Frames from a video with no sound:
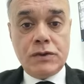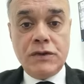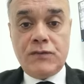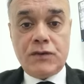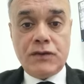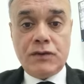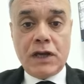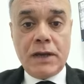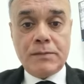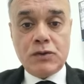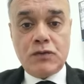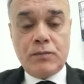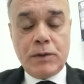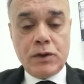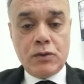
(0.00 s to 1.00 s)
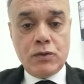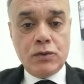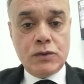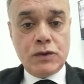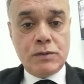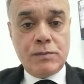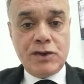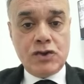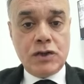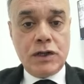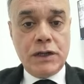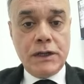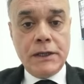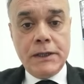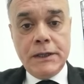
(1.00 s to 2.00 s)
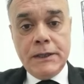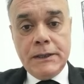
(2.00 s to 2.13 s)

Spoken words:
different types of mycosis, especially